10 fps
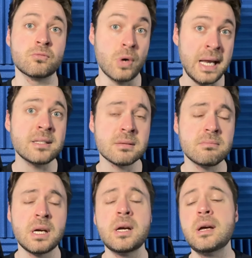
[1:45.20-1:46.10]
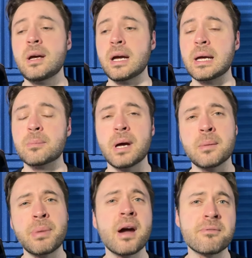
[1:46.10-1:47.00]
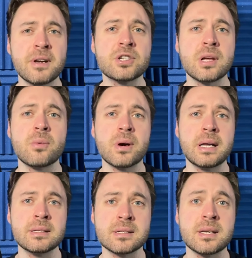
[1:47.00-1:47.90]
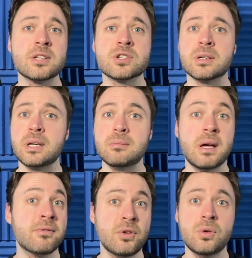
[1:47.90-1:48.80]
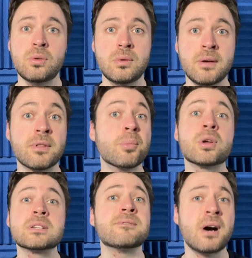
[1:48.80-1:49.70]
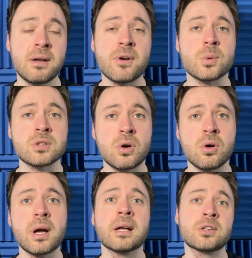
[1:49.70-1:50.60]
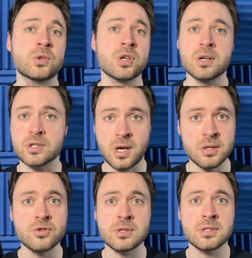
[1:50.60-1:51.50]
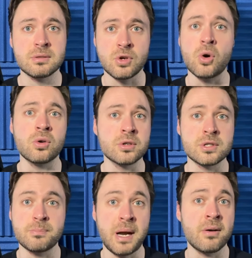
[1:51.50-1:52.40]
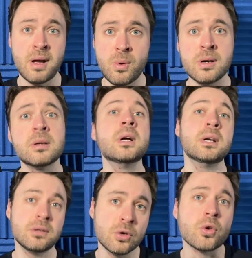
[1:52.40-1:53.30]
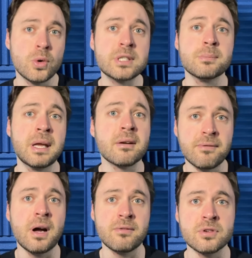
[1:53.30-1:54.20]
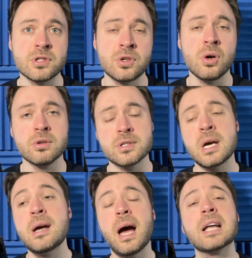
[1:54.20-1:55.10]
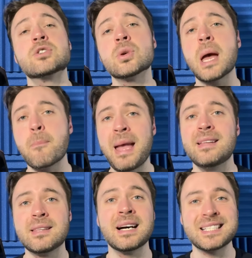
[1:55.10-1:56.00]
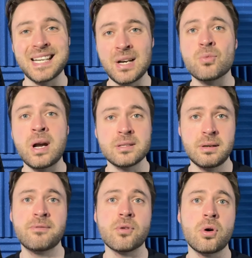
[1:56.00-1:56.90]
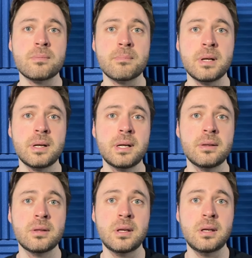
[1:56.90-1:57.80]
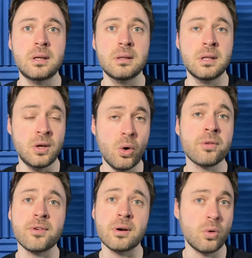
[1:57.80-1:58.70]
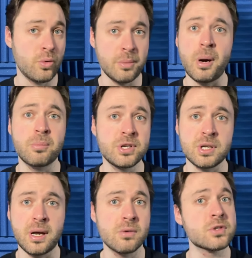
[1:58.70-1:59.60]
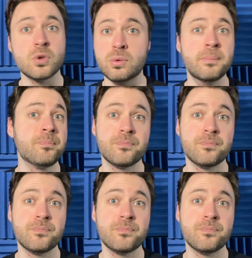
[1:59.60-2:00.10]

rate. And per finished hour is essentially if the book is 5 hours long and you charge $100 per hour, you're going to make $500, and you get paid that directly from the author or the publishing house. So